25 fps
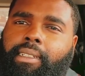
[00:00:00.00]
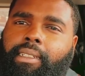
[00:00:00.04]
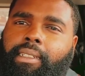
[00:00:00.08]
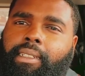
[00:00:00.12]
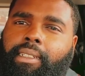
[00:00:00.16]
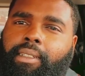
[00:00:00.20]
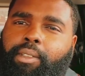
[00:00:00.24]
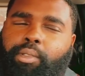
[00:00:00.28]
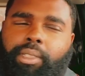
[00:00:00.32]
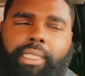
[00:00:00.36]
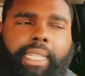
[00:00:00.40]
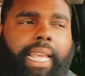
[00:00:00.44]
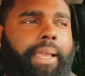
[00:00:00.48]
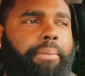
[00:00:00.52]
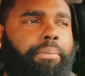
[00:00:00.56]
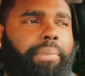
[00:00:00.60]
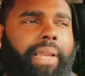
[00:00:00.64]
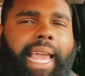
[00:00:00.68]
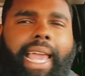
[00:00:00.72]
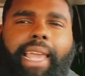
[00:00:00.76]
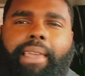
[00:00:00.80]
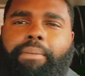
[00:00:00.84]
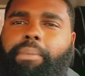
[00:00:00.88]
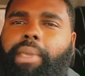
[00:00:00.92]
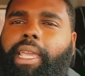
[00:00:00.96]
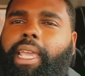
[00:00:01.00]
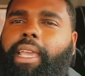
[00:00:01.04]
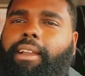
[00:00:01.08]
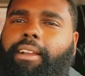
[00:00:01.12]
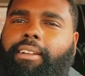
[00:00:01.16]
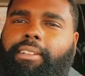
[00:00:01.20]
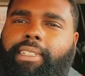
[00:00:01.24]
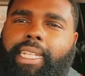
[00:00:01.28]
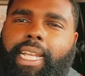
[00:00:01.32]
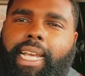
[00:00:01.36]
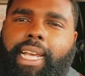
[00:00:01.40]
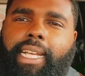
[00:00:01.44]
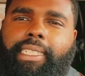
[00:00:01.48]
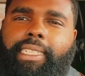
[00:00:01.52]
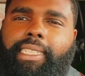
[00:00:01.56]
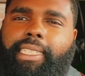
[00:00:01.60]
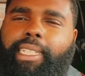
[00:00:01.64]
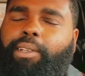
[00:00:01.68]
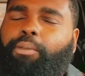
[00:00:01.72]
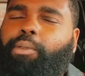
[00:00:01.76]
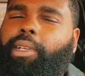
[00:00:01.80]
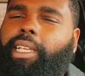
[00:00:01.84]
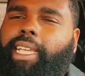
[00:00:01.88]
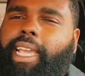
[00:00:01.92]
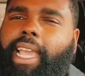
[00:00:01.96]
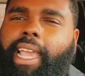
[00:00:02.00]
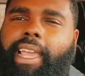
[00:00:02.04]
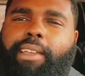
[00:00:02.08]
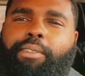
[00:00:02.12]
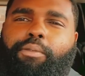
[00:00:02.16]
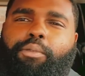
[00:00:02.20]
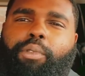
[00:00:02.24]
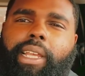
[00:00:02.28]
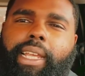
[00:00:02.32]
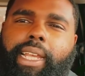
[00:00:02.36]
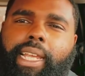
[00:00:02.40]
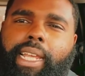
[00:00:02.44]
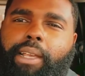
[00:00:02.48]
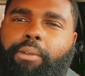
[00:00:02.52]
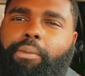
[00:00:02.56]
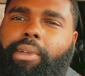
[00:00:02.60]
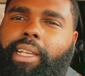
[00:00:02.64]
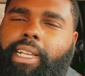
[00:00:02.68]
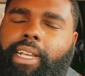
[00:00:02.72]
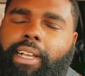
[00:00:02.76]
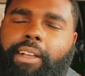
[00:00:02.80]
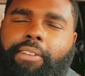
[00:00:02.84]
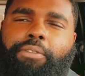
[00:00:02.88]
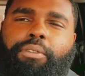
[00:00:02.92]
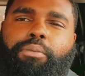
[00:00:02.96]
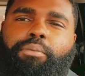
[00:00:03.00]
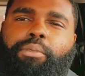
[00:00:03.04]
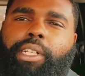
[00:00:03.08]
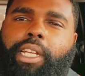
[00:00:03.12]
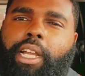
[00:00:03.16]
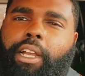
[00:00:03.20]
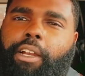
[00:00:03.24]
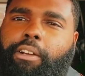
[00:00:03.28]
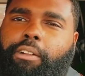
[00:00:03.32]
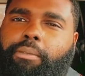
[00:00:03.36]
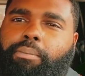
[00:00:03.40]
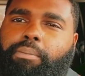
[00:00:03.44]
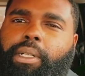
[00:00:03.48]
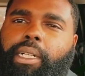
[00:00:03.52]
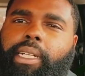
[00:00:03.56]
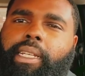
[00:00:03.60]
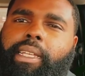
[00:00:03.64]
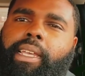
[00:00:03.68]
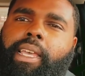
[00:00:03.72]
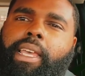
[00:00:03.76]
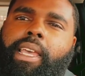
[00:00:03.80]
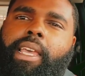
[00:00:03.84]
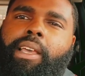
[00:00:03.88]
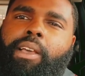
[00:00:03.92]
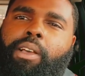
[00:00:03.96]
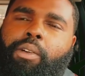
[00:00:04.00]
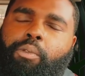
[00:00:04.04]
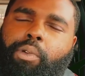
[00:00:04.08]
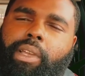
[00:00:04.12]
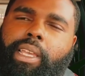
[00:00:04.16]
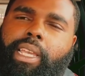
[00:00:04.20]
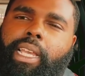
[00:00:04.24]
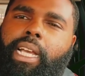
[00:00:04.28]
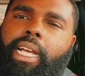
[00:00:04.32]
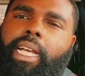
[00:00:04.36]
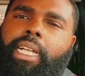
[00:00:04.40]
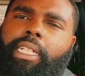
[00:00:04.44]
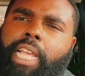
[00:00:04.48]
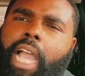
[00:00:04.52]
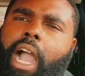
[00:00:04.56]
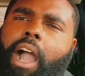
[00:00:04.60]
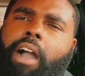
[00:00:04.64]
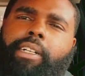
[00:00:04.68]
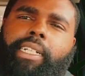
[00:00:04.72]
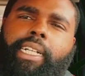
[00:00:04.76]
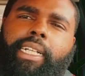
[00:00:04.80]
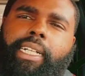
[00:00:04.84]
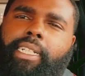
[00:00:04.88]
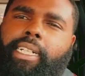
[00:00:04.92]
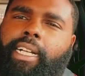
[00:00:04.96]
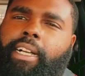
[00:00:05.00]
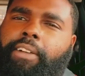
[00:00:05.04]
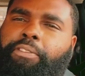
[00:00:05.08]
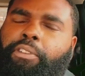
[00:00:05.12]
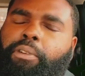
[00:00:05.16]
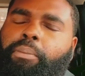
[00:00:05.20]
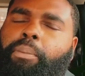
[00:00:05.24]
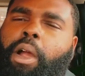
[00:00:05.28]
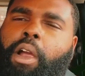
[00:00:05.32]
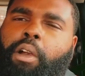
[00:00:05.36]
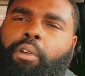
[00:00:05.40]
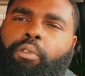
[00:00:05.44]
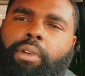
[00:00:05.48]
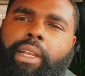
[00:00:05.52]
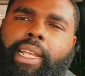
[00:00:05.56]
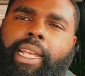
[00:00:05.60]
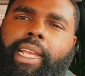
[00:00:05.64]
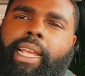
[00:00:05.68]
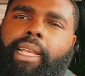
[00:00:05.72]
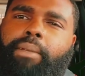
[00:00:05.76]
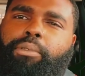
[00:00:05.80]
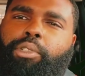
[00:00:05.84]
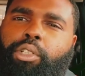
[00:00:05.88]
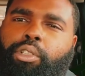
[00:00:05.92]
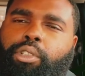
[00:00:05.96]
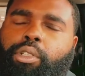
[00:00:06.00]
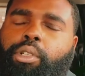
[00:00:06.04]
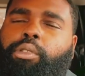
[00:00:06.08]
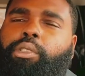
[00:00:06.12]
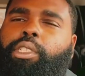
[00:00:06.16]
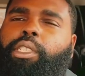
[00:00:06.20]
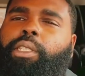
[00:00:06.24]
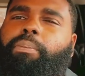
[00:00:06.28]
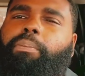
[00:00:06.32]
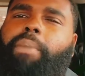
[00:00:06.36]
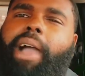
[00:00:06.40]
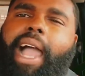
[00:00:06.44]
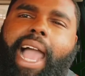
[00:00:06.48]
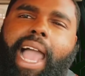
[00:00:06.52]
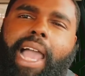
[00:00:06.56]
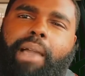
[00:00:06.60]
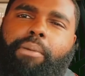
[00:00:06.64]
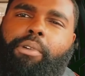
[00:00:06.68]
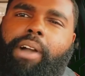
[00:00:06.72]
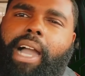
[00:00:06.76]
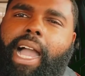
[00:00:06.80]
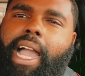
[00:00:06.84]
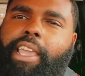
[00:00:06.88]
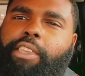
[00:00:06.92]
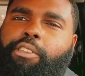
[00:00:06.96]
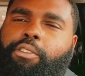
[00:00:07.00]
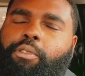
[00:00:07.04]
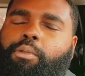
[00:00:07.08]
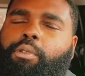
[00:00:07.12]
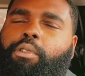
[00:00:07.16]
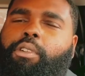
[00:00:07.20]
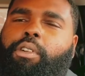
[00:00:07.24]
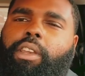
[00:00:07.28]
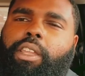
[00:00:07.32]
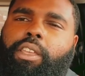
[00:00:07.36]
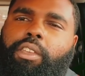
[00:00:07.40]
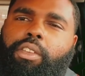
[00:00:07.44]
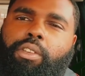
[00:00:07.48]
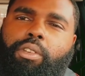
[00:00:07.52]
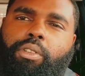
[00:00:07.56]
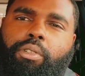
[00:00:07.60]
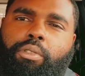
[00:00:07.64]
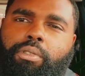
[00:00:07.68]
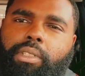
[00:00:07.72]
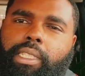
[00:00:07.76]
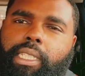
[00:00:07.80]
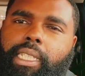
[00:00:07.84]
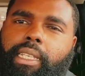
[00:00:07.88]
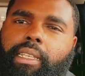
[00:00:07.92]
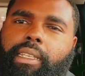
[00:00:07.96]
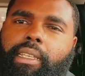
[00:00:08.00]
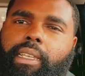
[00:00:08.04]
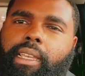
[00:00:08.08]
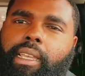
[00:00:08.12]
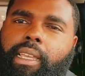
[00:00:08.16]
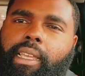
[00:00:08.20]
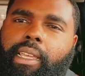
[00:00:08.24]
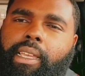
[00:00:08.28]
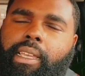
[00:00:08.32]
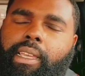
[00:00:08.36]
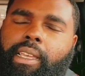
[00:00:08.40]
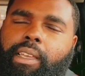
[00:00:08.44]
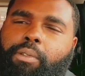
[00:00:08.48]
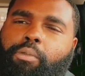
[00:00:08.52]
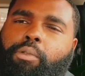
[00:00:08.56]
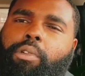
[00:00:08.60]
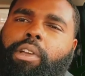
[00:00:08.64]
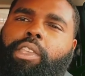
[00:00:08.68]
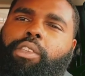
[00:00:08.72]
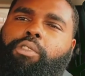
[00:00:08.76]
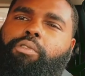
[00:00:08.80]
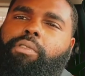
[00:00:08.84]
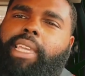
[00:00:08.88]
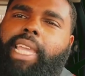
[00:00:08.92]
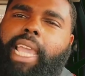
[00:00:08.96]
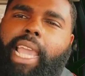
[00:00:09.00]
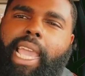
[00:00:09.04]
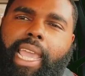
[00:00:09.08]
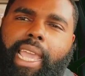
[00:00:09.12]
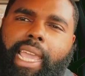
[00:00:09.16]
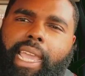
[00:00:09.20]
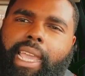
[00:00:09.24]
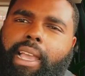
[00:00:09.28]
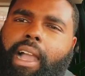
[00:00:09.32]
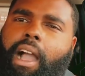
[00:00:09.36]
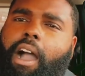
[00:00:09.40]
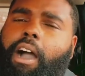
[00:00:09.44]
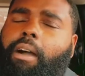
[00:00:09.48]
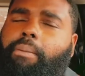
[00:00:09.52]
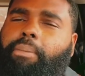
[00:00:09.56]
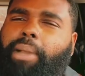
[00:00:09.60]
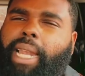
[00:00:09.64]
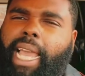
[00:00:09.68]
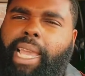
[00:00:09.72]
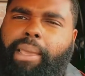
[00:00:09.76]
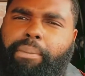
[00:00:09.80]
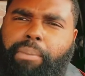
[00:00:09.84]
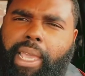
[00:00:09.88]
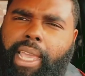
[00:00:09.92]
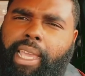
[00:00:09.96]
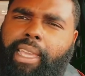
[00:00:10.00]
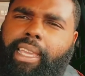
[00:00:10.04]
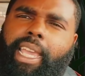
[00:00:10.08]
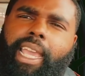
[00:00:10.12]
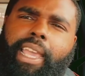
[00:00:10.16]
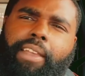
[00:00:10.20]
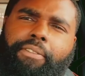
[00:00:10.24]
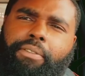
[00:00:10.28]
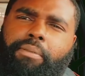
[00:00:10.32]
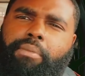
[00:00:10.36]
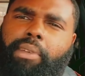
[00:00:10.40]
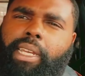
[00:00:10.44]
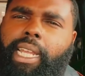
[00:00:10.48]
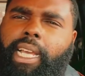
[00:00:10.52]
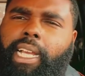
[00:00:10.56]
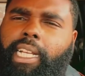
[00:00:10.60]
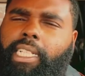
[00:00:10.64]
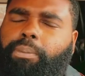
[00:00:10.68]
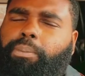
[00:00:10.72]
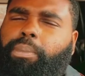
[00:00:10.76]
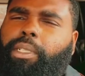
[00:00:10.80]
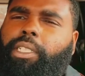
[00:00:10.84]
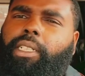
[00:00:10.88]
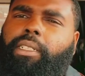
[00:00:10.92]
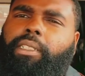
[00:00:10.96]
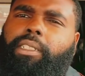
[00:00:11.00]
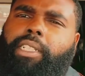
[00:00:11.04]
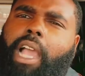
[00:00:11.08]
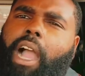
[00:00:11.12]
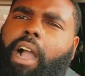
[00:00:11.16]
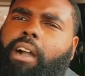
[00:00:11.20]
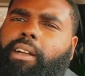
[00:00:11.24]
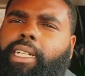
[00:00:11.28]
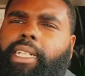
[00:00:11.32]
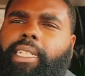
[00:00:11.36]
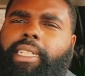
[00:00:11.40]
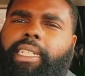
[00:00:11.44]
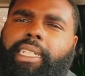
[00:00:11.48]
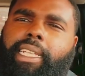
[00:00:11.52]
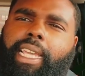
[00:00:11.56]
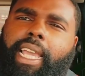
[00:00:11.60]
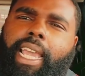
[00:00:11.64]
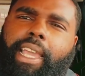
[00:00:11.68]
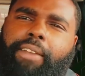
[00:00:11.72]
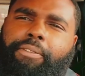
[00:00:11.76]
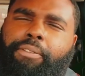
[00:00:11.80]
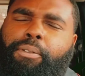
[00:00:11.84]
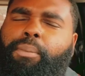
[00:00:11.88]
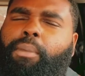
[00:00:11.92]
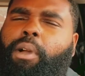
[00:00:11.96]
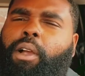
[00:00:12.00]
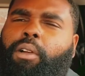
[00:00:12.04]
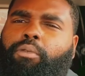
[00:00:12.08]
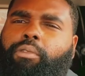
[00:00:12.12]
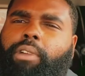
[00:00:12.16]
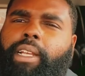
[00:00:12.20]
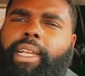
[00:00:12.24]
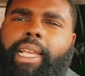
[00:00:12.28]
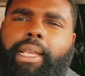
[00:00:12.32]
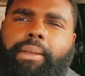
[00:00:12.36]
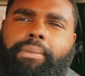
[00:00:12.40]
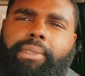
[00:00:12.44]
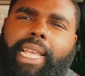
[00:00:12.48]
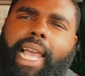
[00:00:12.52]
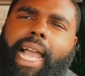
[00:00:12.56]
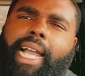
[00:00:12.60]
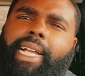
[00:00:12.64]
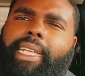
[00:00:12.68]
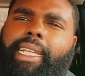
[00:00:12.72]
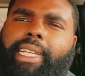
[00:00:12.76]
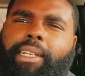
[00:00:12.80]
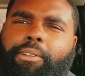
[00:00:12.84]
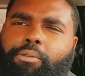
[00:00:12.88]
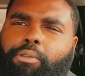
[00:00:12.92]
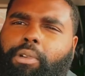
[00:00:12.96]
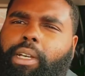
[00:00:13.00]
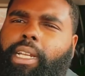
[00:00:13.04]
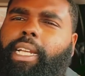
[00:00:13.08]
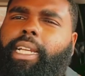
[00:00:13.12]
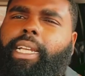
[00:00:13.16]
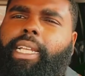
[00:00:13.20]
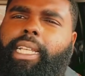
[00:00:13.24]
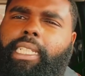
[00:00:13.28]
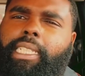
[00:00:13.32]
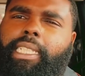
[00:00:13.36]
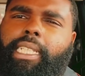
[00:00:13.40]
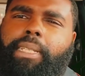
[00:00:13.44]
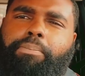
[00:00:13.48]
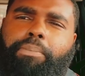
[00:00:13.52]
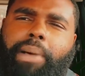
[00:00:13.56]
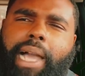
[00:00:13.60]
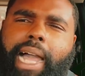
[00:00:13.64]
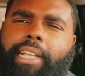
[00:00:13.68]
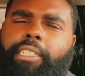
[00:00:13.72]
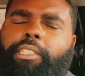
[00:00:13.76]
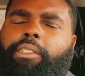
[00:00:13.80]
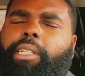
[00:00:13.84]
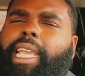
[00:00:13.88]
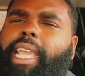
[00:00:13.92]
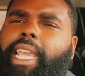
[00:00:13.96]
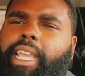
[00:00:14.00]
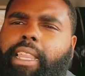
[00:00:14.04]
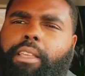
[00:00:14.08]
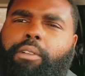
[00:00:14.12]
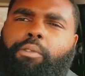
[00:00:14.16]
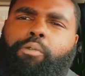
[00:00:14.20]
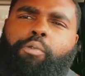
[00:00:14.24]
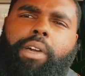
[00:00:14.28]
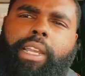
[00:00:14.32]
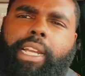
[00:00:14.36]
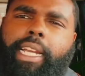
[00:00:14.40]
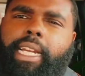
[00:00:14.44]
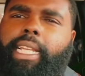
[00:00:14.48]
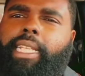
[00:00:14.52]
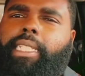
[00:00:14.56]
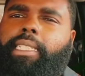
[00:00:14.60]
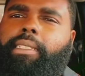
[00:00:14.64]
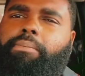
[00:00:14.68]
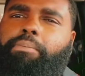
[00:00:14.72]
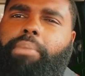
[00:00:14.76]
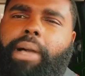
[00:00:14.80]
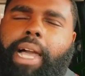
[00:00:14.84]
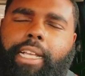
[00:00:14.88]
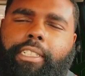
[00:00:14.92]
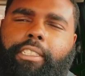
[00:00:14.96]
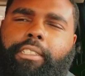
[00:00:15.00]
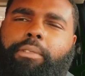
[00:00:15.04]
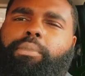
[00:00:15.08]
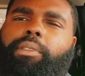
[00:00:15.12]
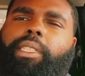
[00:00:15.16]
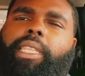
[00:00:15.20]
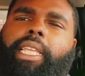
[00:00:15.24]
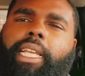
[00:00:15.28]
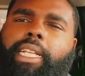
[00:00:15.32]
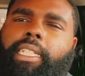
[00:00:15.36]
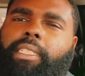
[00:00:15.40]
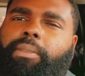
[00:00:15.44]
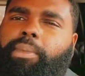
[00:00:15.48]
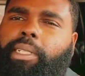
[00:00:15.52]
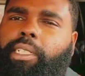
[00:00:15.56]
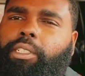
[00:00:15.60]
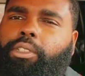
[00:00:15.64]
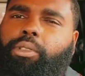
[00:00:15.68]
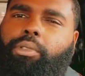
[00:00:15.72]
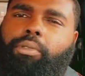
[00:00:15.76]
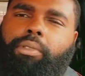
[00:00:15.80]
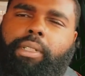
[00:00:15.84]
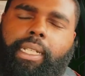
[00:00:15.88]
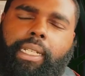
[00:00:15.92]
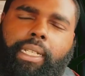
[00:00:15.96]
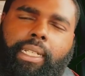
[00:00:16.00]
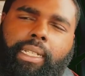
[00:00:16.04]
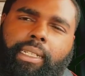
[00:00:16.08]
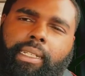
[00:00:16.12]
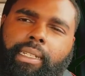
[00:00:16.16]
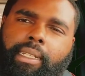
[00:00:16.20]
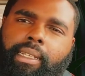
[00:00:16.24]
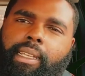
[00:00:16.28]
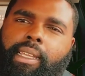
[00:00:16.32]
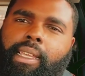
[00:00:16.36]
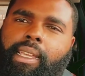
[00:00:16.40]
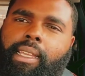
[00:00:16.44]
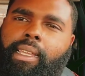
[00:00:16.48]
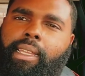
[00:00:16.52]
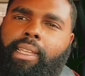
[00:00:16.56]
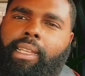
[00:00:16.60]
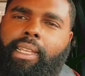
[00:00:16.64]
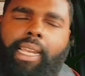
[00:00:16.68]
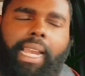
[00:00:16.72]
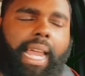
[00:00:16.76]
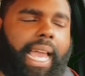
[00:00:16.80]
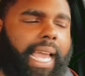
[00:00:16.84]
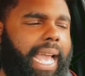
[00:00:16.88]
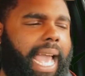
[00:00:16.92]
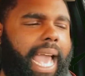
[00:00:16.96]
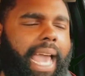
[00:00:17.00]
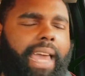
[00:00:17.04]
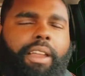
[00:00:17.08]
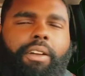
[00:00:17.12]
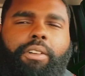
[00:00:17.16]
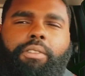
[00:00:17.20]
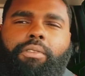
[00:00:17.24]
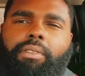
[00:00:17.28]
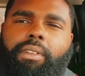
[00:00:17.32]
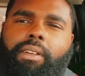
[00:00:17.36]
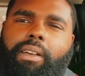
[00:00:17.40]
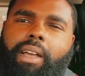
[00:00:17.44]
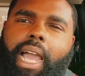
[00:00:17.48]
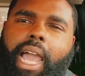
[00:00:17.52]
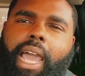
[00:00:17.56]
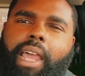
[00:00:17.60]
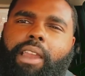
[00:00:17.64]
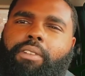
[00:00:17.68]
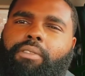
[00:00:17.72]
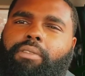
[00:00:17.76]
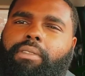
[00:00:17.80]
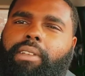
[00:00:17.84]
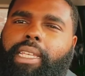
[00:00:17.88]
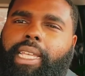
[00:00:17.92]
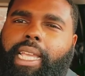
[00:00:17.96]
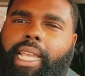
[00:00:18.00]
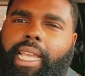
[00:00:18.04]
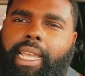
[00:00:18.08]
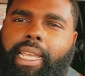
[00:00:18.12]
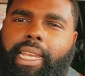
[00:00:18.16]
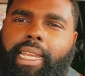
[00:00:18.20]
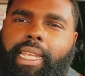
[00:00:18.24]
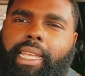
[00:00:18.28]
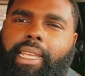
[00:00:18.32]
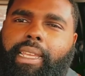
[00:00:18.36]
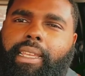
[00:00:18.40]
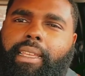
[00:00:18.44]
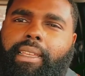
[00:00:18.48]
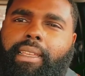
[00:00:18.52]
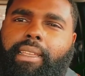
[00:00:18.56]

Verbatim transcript: You say black men are dusty, we can't read, we come from dirt, but we y'all couldn't come from our ribs. You use the Bible how you want to use it when you can. Oh, black men came from dust, but y'all couldn't have came from our ribs. How can one of these impossible, either one of these impossible things be true then? Like, I don't, I don't get it.